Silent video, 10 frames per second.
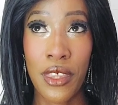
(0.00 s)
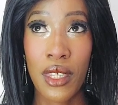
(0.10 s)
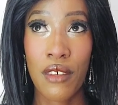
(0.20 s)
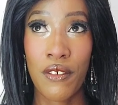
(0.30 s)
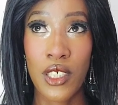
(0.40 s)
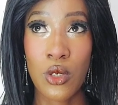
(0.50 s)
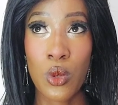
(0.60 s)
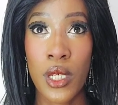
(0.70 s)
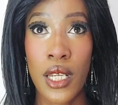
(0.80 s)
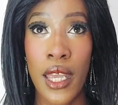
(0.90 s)
I think the first
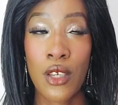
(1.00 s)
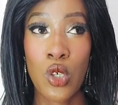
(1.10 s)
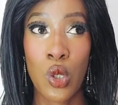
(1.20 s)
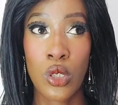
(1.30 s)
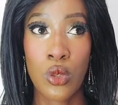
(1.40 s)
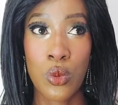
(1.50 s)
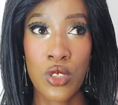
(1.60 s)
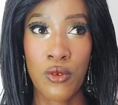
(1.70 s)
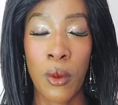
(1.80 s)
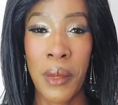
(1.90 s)
one I got
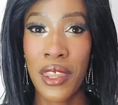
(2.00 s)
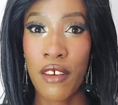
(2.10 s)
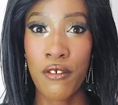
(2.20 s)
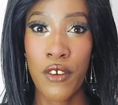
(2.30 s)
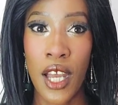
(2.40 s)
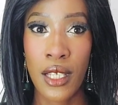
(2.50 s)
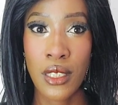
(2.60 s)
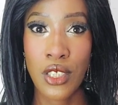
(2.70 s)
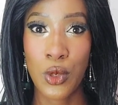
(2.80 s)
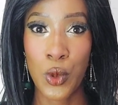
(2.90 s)
was from either
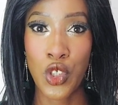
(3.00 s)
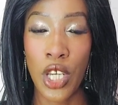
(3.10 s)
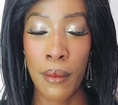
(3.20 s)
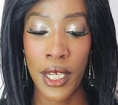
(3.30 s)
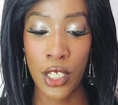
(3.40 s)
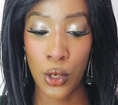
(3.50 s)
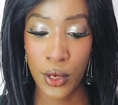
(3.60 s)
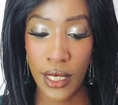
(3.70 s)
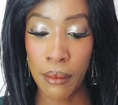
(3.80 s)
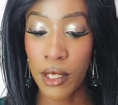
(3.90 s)
France or Germany
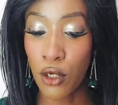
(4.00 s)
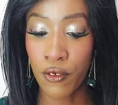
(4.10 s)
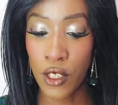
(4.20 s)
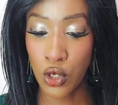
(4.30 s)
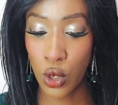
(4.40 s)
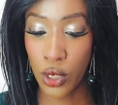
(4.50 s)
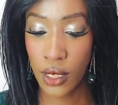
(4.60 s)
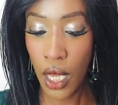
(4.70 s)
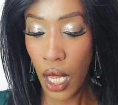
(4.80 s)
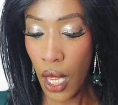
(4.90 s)
or something of the
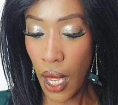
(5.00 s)
sort.